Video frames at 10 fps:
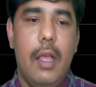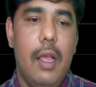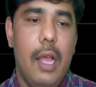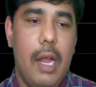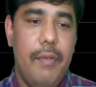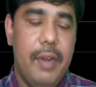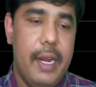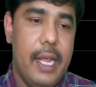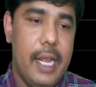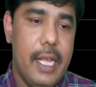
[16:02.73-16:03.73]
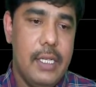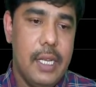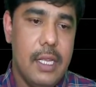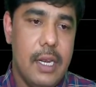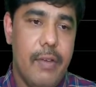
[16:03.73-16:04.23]
After
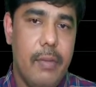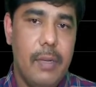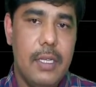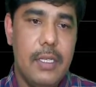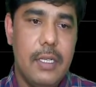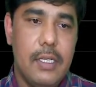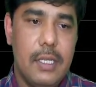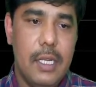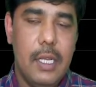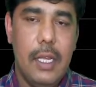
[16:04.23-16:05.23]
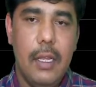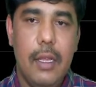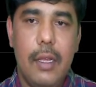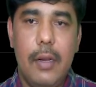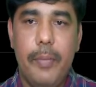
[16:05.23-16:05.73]
arranging the 11 persons,
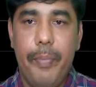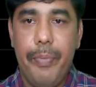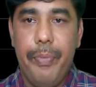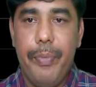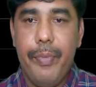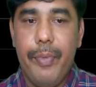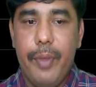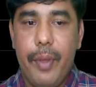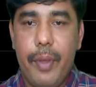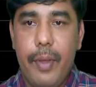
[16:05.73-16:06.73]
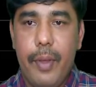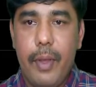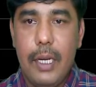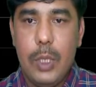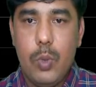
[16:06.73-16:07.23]
here
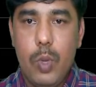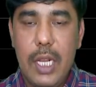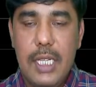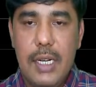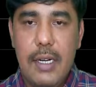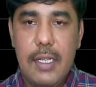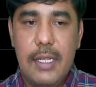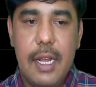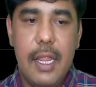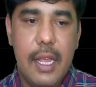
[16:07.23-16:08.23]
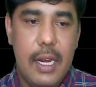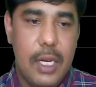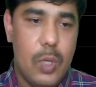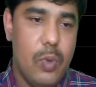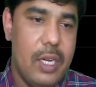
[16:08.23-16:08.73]
12 children are there, na?
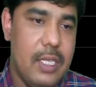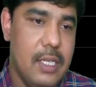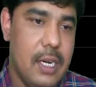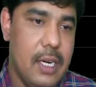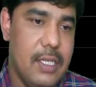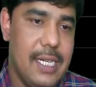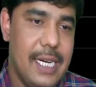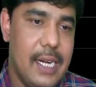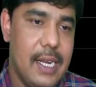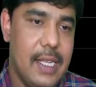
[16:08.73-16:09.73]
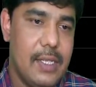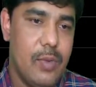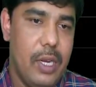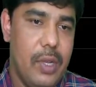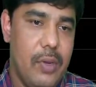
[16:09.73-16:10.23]
12 children treated as
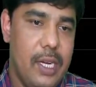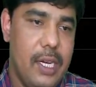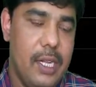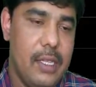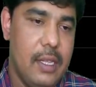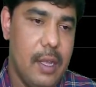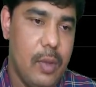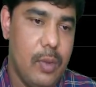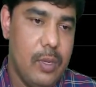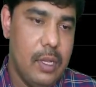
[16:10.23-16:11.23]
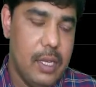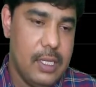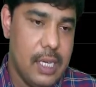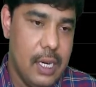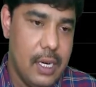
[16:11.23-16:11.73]
one unit. Na? Now the
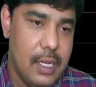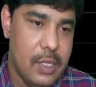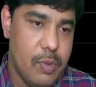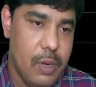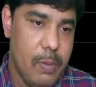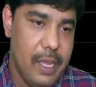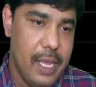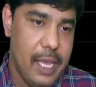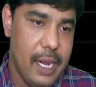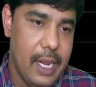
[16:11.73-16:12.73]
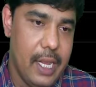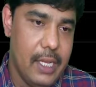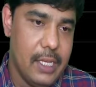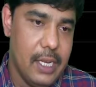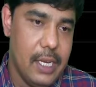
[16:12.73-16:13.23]
children will be
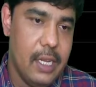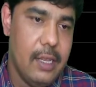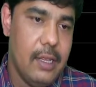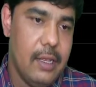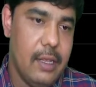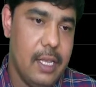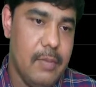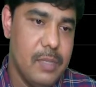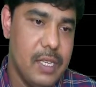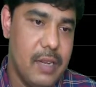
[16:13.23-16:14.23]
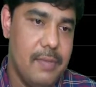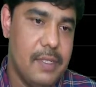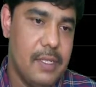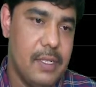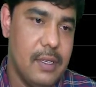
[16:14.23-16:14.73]
arranged in
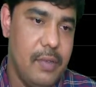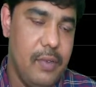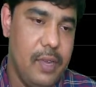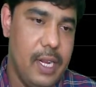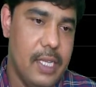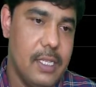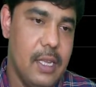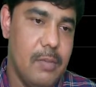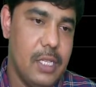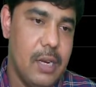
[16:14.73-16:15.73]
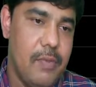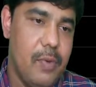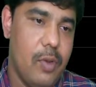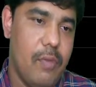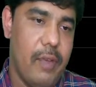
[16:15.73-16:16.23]
themselves. If you arrange themselves,
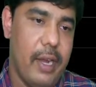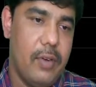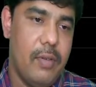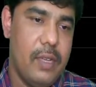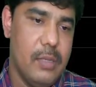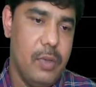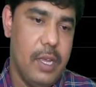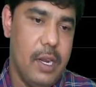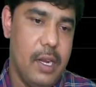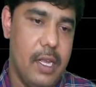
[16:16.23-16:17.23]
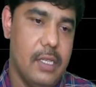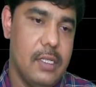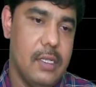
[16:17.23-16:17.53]
12 factorial ways we can arrange.